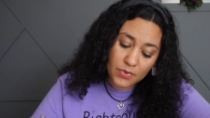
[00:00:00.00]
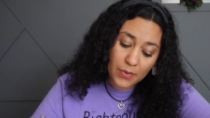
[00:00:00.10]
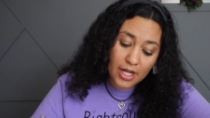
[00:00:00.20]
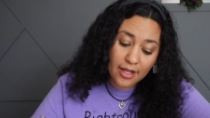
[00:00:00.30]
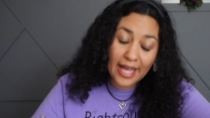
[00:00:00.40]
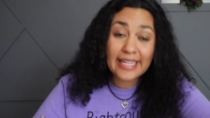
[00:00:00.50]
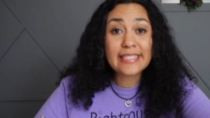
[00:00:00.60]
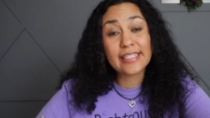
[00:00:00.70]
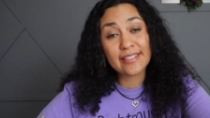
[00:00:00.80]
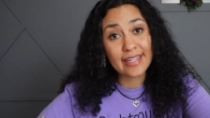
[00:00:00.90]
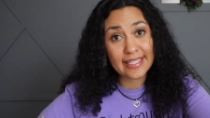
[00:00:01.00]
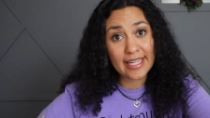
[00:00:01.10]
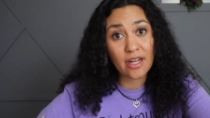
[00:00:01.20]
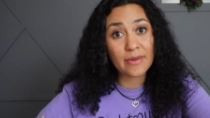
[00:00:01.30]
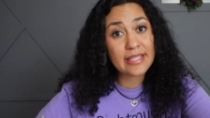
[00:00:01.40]
Well, I can tell you right
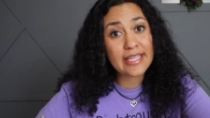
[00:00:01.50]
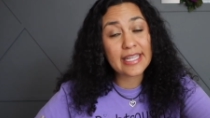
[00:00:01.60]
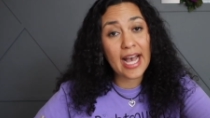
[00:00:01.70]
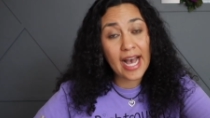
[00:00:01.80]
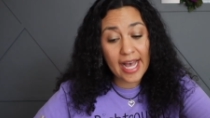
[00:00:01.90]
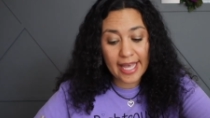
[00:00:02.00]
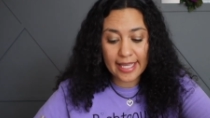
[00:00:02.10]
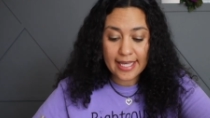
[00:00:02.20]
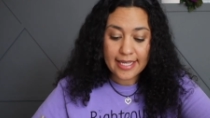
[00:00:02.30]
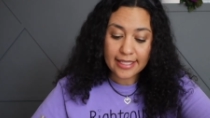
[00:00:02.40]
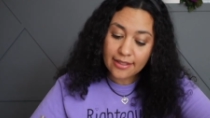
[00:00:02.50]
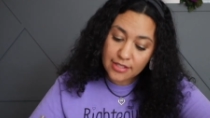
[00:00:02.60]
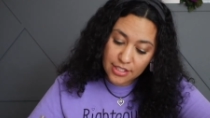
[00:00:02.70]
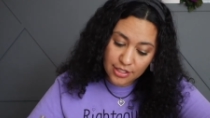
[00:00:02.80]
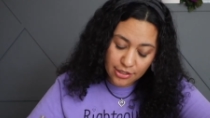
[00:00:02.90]
now, one thing I
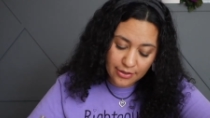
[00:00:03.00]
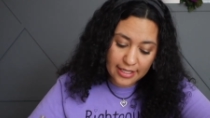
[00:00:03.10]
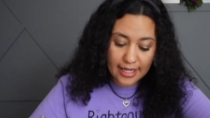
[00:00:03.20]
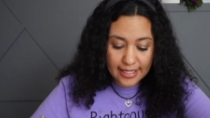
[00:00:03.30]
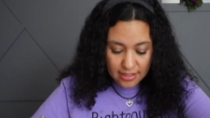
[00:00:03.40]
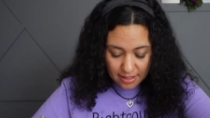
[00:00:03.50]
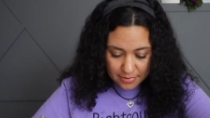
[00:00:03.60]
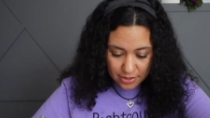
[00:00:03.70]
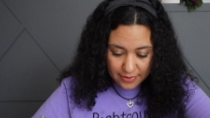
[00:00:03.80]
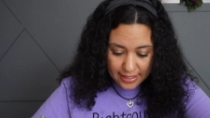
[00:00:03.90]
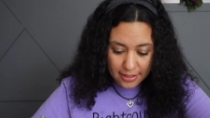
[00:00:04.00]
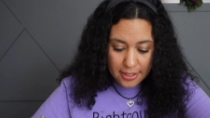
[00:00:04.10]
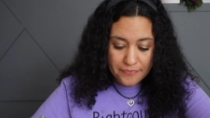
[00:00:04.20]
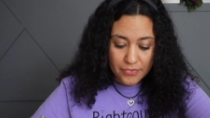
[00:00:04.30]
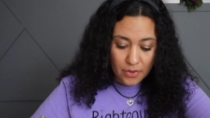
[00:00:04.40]
used to do and I stopped doing
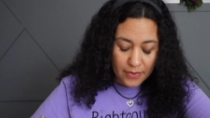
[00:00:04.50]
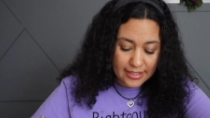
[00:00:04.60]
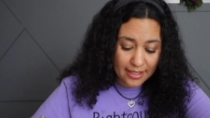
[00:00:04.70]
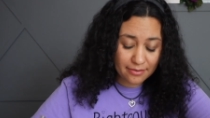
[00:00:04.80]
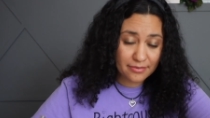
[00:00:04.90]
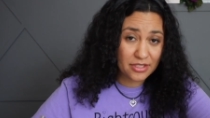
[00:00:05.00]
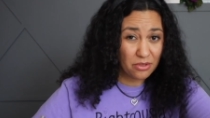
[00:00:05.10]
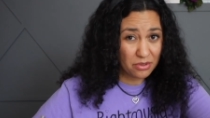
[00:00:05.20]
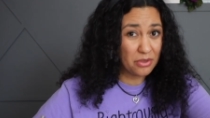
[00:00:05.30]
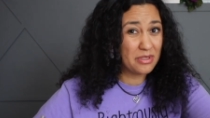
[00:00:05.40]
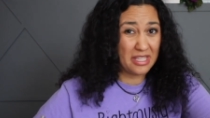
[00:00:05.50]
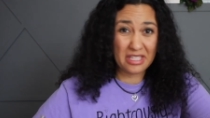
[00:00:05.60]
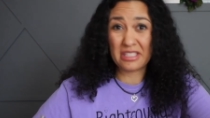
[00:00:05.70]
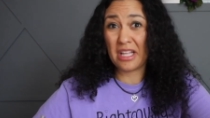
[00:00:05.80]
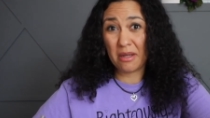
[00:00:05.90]
was I don't go to
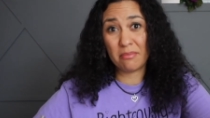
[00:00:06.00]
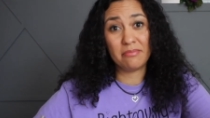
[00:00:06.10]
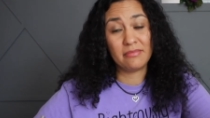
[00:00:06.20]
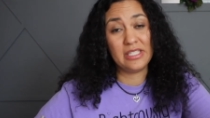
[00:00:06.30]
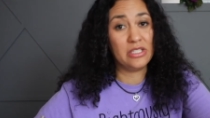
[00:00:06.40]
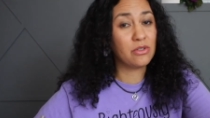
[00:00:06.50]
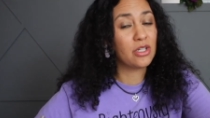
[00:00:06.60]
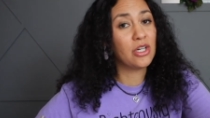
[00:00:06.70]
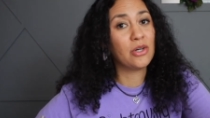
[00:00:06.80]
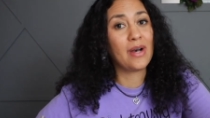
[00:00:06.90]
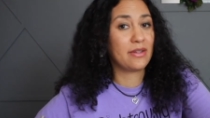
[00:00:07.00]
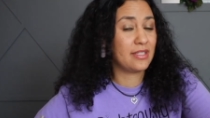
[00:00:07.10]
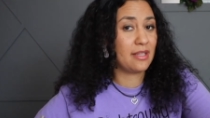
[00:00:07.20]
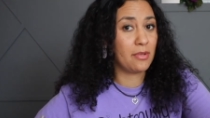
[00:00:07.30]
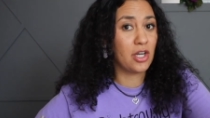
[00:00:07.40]
the club. I don't go out
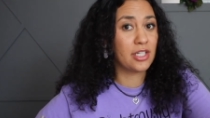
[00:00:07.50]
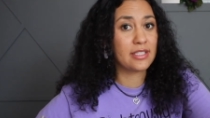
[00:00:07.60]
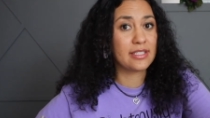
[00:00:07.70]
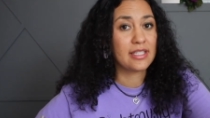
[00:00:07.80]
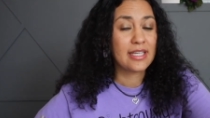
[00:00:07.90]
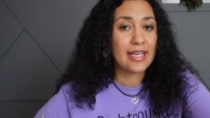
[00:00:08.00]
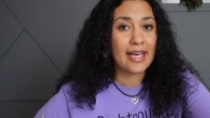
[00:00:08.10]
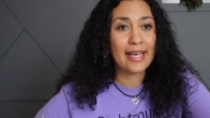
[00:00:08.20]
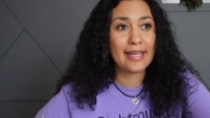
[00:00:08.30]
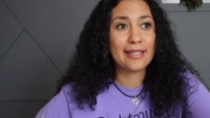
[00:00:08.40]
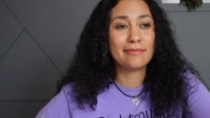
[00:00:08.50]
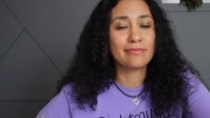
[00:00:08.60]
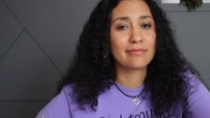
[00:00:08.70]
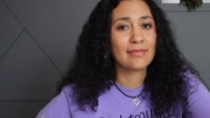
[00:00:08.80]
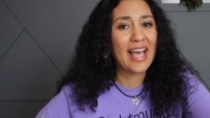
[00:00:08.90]
to the bars.
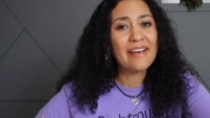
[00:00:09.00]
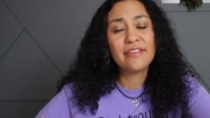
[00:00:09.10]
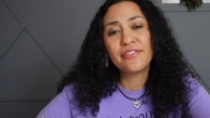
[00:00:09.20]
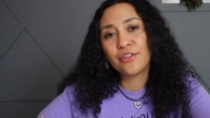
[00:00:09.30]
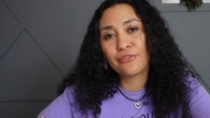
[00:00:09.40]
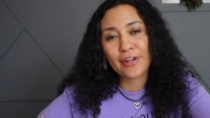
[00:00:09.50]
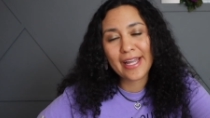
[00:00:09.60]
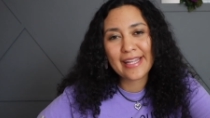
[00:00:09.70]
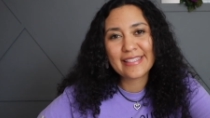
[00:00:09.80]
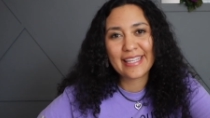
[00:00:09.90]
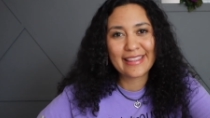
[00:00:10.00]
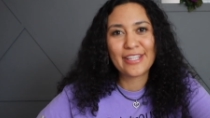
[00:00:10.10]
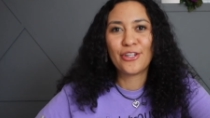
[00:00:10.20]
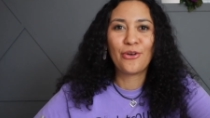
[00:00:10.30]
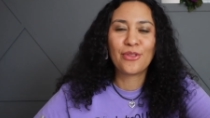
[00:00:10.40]
Um, I have a few friends that,
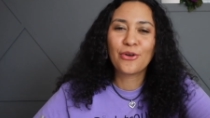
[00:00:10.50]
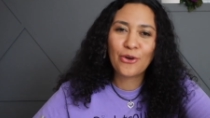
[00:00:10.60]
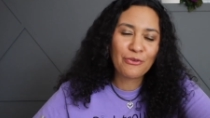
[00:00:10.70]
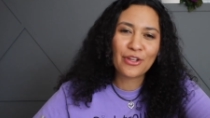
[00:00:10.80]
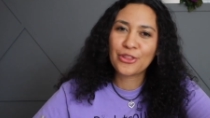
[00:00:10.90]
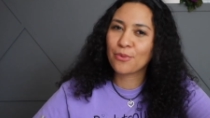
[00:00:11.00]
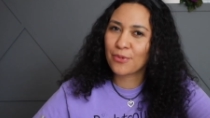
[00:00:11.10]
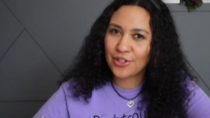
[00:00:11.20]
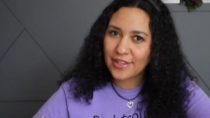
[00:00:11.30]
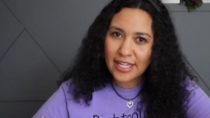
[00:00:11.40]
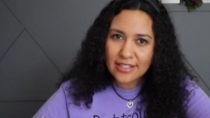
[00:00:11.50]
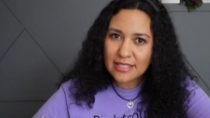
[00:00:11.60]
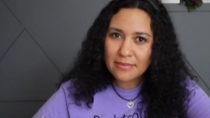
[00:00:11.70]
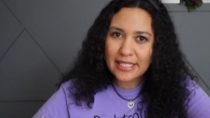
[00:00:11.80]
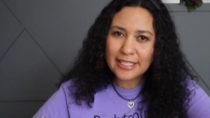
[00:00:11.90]
you know, they'll go out for like their birthday or
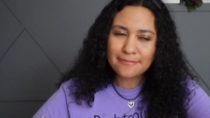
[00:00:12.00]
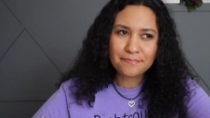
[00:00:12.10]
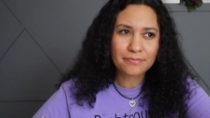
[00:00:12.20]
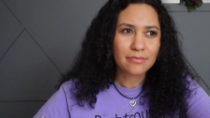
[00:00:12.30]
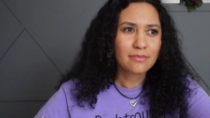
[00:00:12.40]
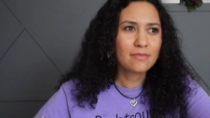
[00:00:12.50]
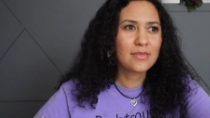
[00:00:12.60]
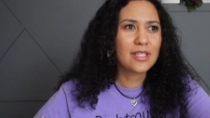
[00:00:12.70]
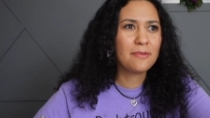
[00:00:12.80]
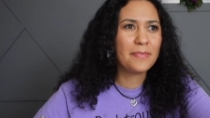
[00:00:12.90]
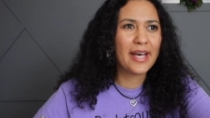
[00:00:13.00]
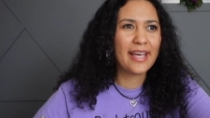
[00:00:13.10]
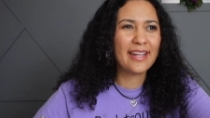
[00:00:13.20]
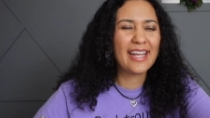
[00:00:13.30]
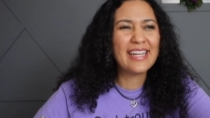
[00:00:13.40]
something. But,
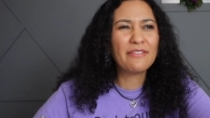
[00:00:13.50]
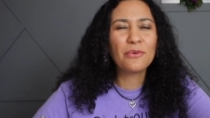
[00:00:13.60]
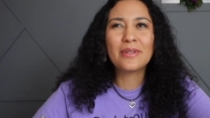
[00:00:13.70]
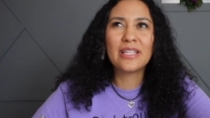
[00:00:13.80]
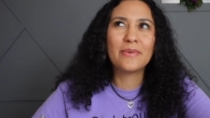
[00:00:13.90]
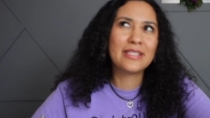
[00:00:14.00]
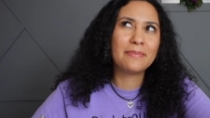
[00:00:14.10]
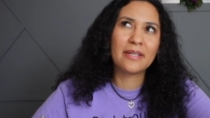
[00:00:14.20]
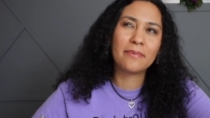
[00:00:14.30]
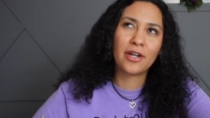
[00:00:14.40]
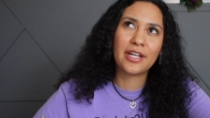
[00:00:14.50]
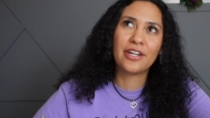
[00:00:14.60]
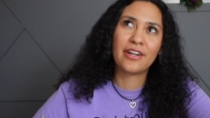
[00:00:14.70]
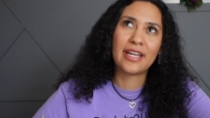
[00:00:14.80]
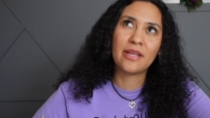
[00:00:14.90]
and I never really was a big
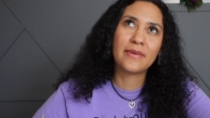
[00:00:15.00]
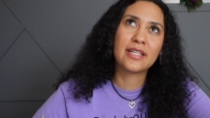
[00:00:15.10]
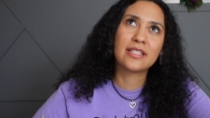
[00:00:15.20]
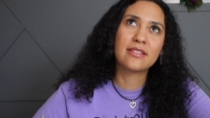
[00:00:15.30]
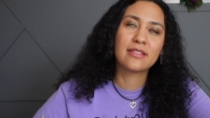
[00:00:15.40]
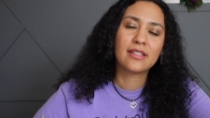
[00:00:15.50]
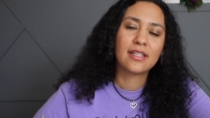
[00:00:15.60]
partier anyways.